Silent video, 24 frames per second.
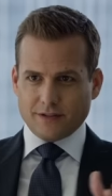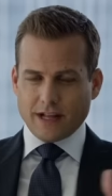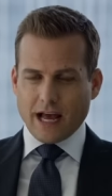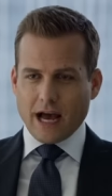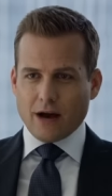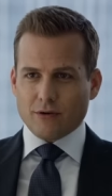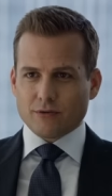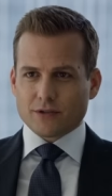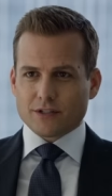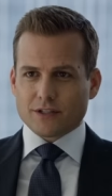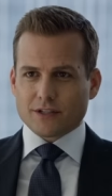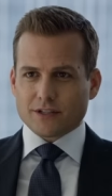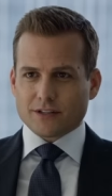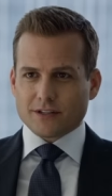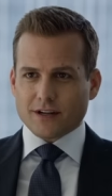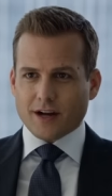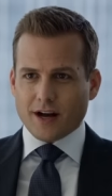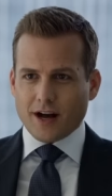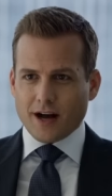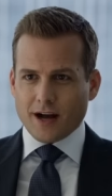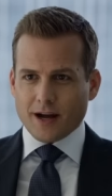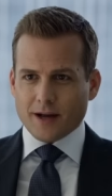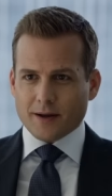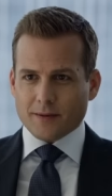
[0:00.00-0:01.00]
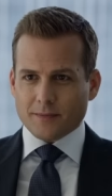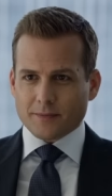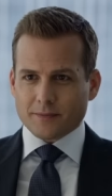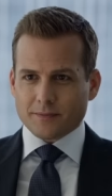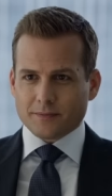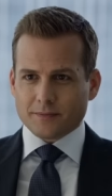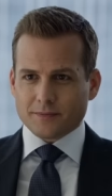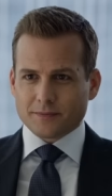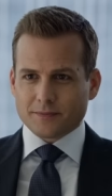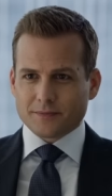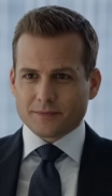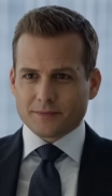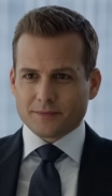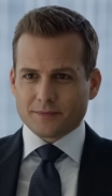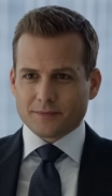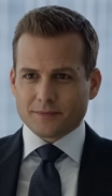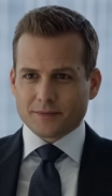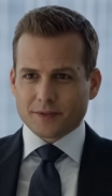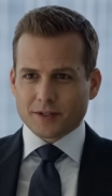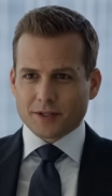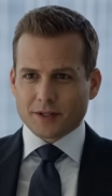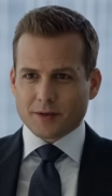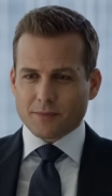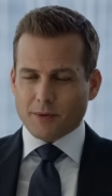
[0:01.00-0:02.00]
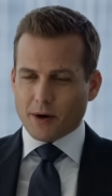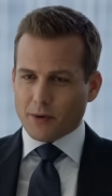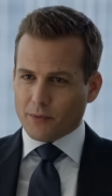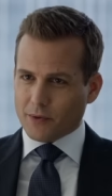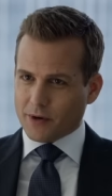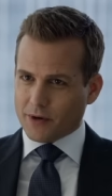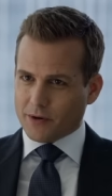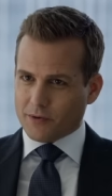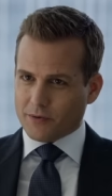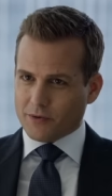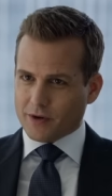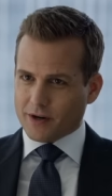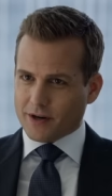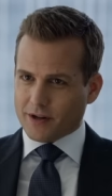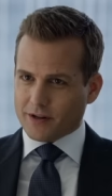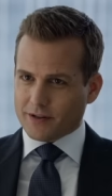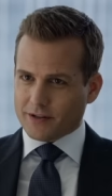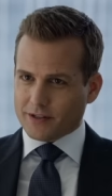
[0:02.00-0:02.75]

Now is the time. Come on, we agreed